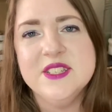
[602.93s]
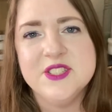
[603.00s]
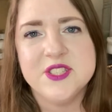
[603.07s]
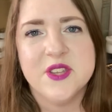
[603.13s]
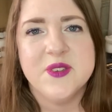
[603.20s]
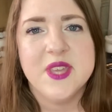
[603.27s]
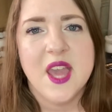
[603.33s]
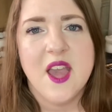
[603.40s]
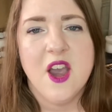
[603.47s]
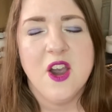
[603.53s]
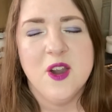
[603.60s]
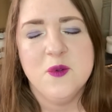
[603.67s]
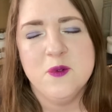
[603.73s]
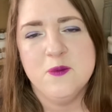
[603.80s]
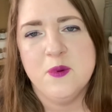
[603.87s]
So yeah,
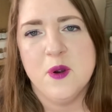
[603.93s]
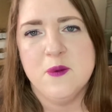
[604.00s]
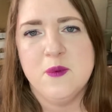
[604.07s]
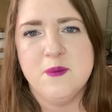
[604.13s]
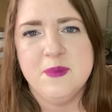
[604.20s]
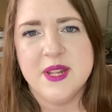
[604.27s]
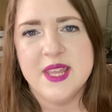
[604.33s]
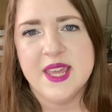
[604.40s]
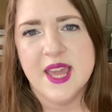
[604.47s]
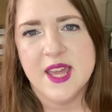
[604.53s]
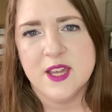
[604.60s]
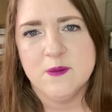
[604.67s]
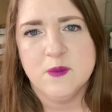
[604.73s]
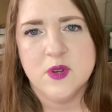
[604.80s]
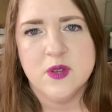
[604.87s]
I would probably
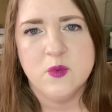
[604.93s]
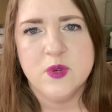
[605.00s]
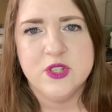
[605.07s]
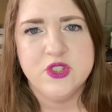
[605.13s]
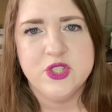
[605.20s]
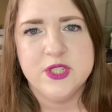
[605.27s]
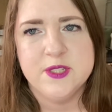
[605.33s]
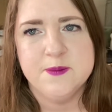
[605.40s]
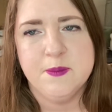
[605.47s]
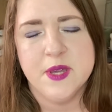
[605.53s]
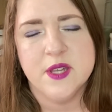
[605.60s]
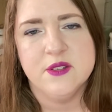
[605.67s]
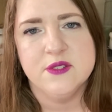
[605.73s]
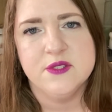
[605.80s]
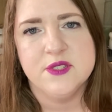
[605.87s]
hang my witch's
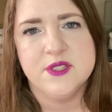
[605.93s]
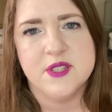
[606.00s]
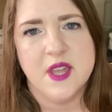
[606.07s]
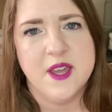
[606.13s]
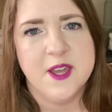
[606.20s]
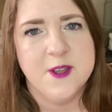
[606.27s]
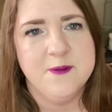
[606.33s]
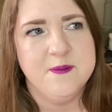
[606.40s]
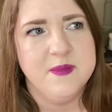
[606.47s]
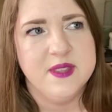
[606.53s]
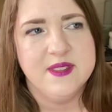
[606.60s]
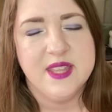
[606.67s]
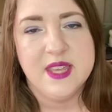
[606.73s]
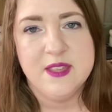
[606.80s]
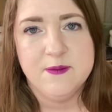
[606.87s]
bells
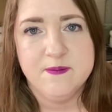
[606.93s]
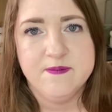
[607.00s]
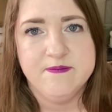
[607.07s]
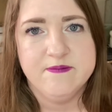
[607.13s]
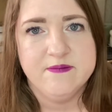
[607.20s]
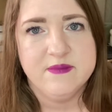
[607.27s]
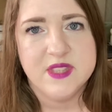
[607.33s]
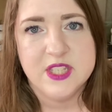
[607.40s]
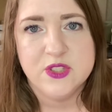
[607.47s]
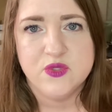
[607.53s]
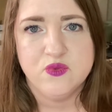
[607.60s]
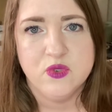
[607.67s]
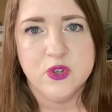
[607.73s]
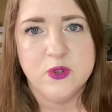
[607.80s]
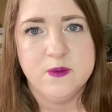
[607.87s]
in
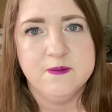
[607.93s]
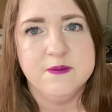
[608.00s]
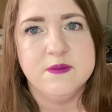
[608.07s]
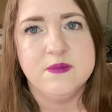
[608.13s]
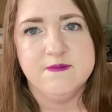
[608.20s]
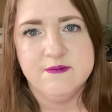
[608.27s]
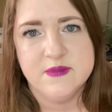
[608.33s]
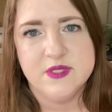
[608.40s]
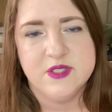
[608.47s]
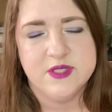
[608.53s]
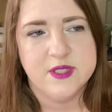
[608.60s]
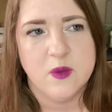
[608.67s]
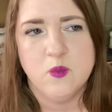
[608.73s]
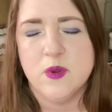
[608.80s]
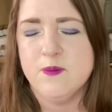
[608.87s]
this room
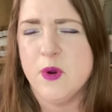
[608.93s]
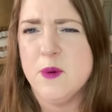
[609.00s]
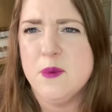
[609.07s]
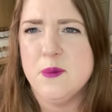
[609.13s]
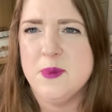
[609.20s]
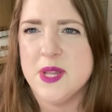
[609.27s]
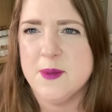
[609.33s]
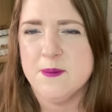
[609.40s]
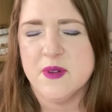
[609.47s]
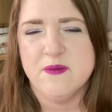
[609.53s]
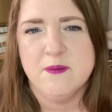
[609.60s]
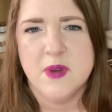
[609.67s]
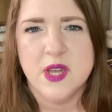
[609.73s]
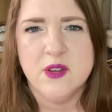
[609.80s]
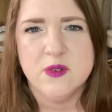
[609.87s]
somewhere, probably
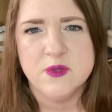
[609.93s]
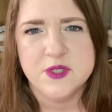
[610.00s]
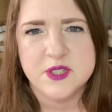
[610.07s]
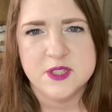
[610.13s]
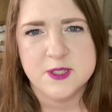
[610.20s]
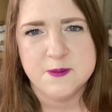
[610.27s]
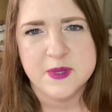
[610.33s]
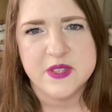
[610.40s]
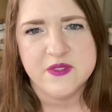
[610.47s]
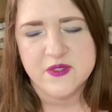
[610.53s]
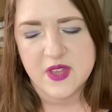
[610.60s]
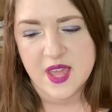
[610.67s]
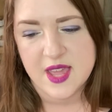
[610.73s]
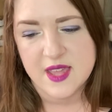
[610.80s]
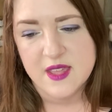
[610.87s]
above my altar, to be
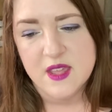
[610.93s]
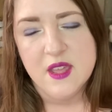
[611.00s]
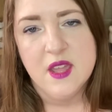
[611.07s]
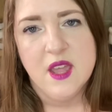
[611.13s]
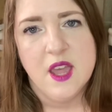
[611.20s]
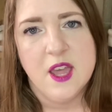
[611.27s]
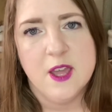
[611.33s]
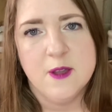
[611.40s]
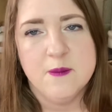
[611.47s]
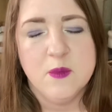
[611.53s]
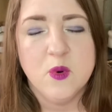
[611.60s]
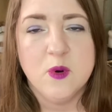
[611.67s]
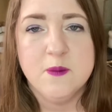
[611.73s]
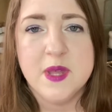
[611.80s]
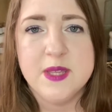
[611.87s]
fair,
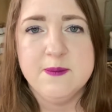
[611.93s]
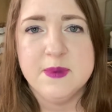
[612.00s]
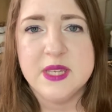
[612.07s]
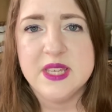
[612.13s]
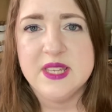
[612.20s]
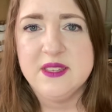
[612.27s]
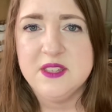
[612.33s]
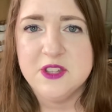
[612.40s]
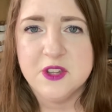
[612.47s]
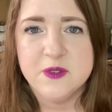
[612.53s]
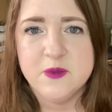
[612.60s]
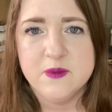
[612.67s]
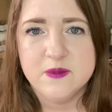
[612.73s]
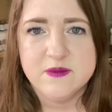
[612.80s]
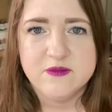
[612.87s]
or maybe, you
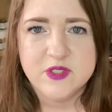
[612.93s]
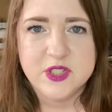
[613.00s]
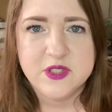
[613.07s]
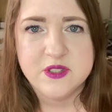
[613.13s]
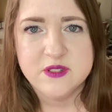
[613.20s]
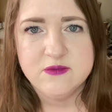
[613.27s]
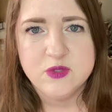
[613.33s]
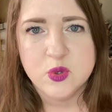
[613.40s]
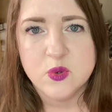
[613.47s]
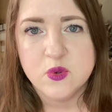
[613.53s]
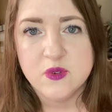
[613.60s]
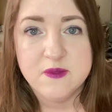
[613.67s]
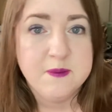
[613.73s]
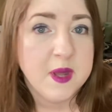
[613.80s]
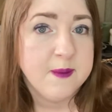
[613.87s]
know, to the
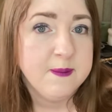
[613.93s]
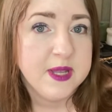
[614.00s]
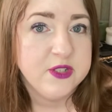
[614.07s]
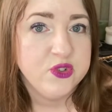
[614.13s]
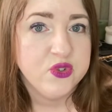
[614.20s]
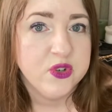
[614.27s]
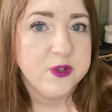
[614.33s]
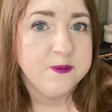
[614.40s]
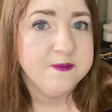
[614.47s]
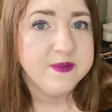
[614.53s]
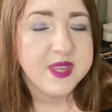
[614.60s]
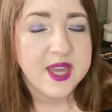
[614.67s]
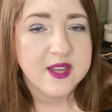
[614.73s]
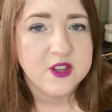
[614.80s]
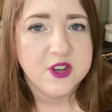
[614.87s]
door of my bedroom,
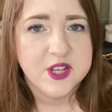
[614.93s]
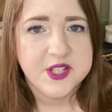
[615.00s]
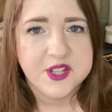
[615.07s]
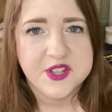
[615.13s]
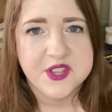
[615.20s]
that kind of